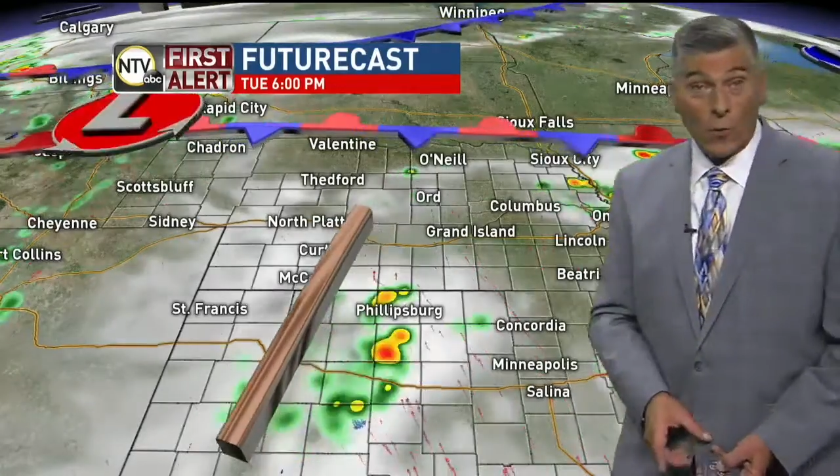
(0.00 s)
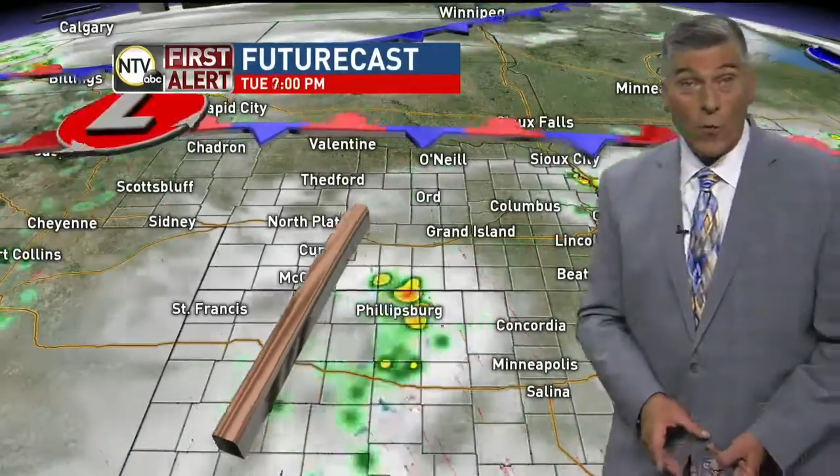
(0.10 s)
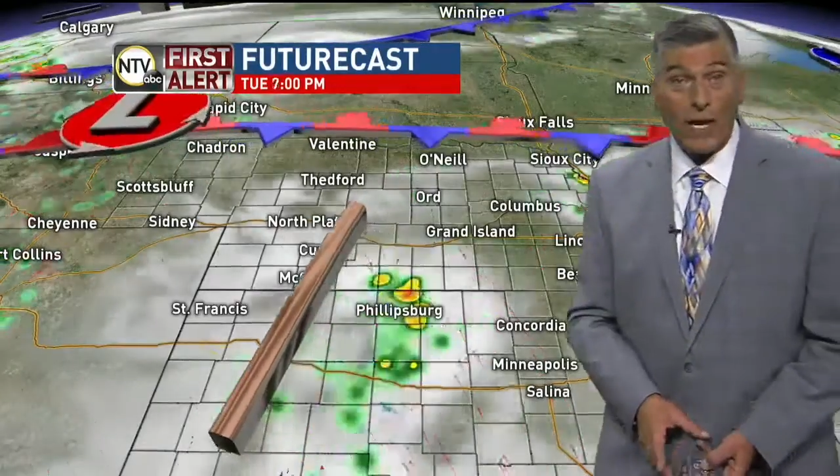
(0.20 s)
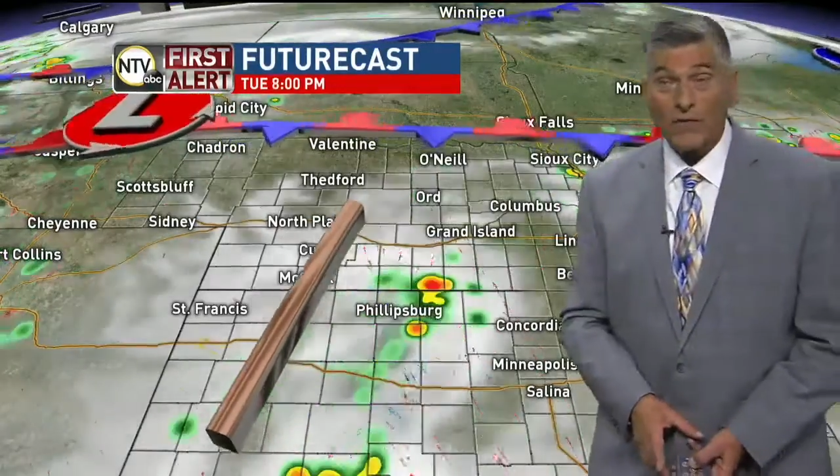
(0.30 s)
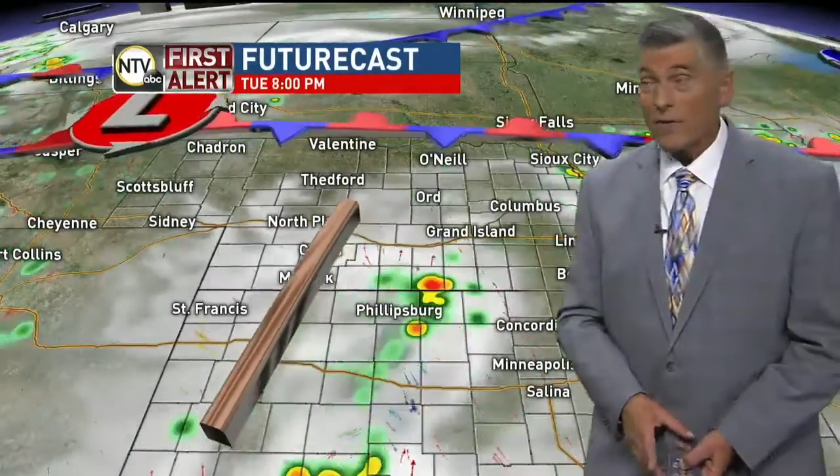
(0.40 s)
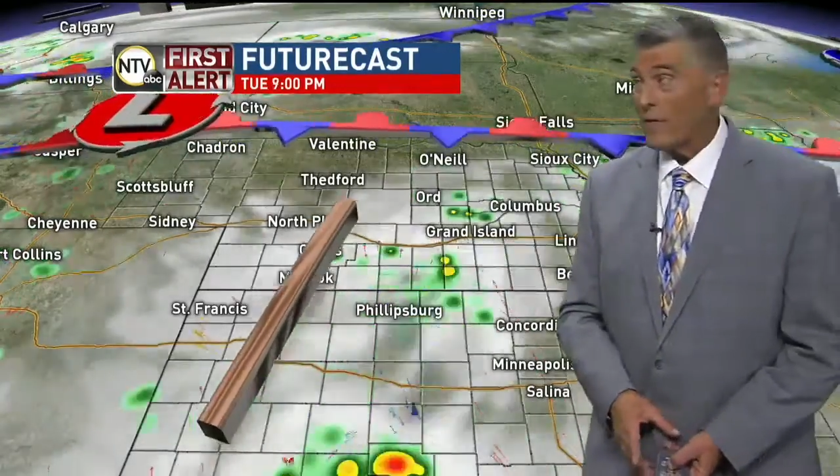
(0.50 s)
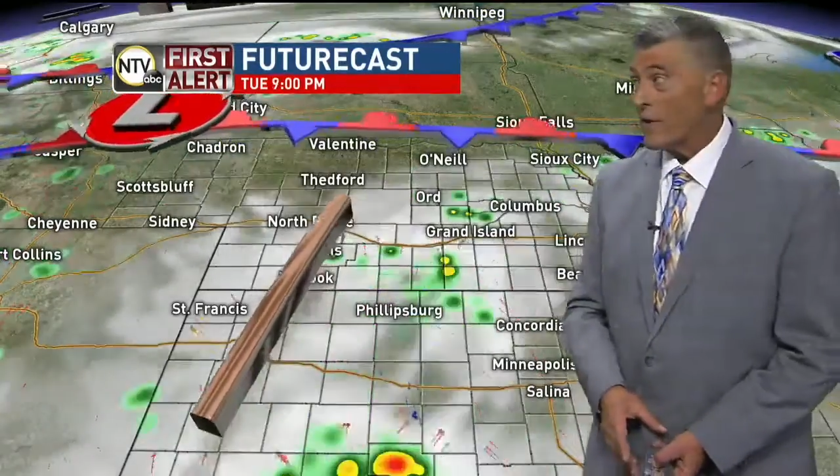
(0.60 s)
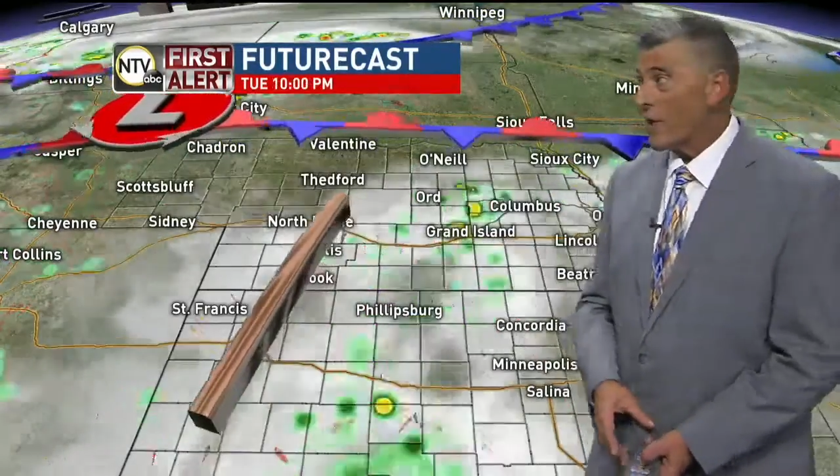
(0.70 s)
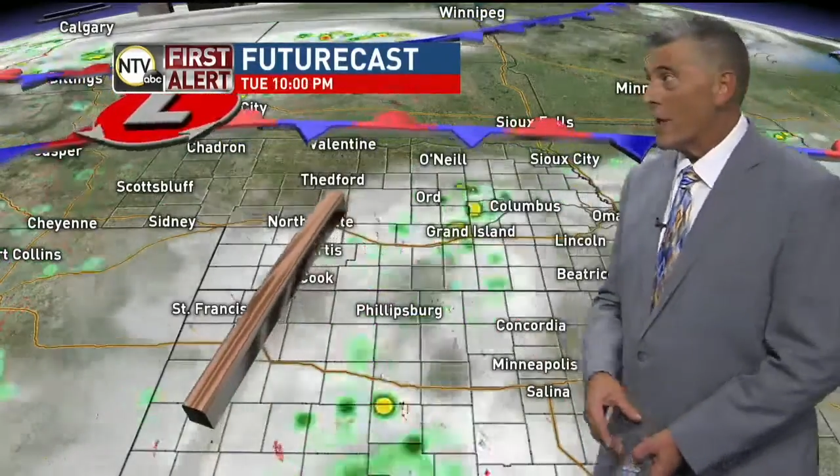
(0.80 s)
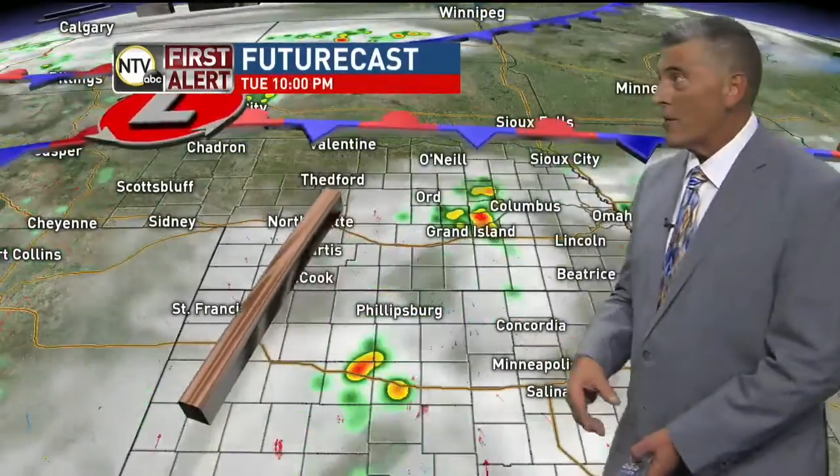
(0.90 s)
rest of
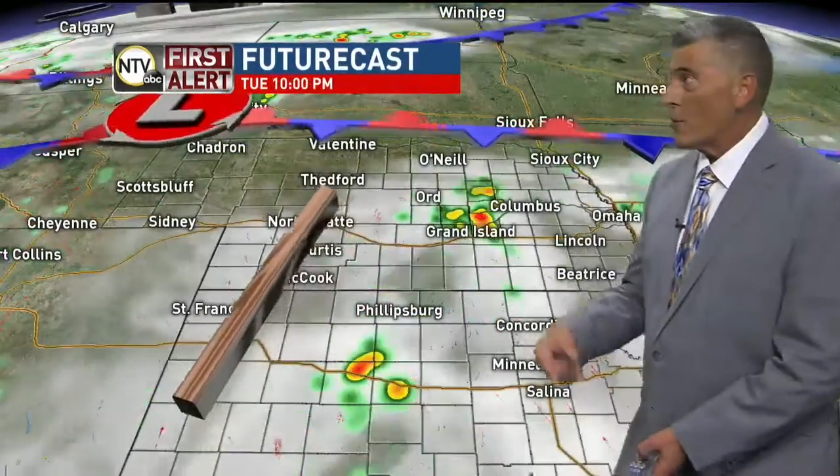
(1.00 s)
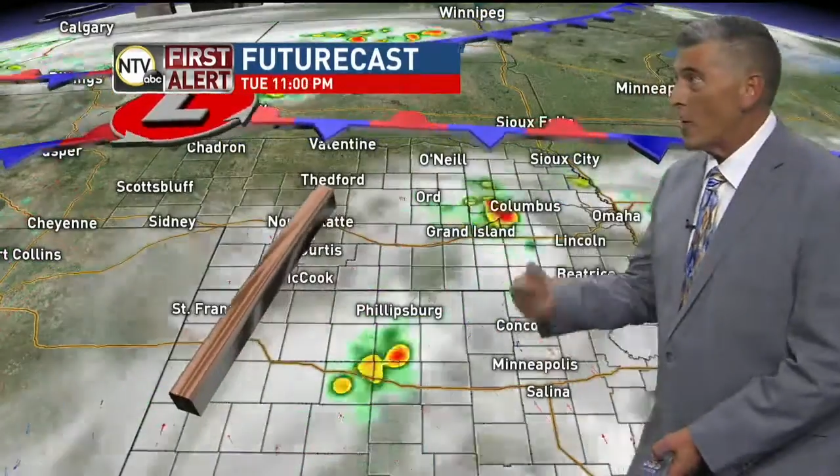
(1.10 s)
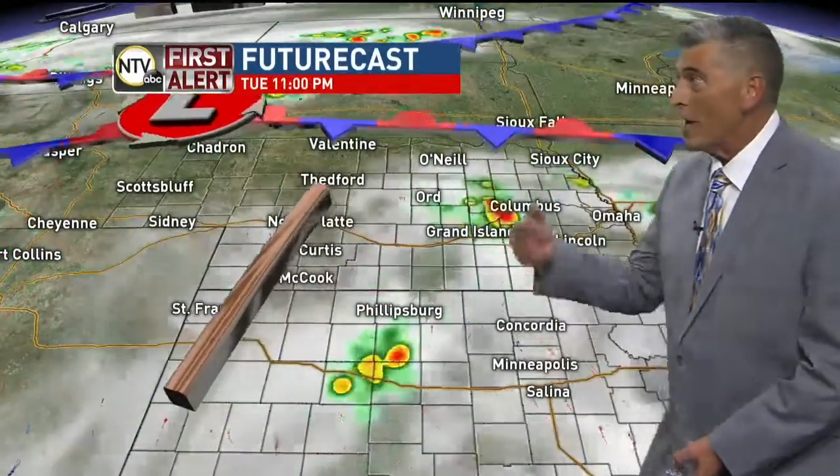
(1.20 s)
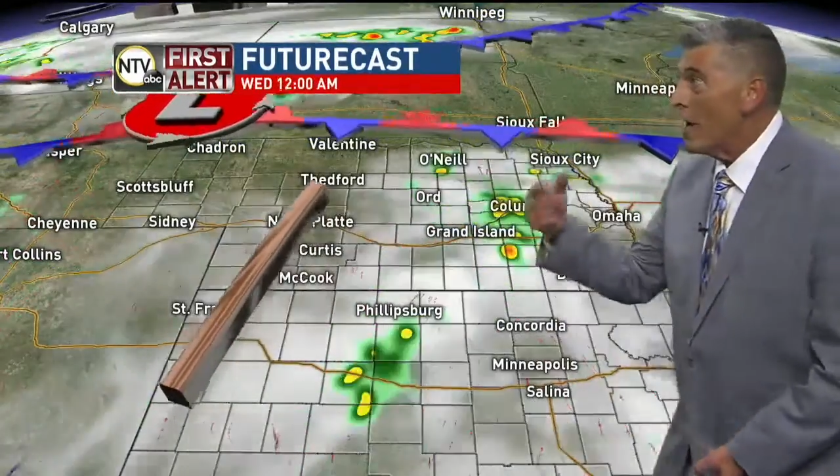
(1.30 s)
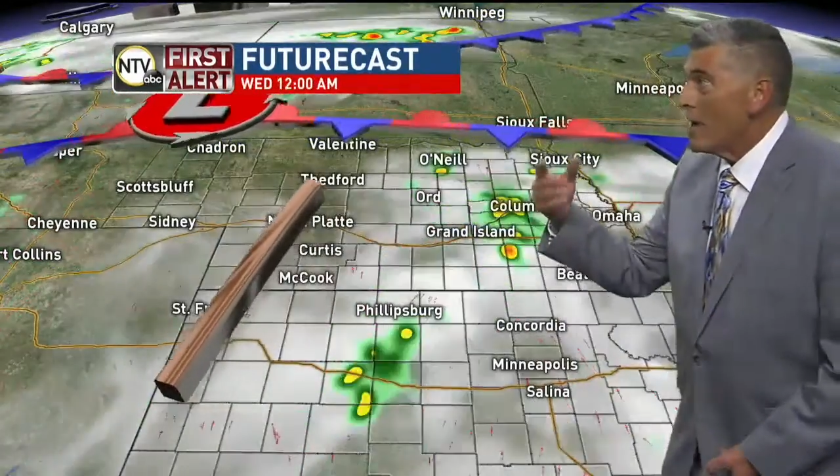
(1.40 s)
the country.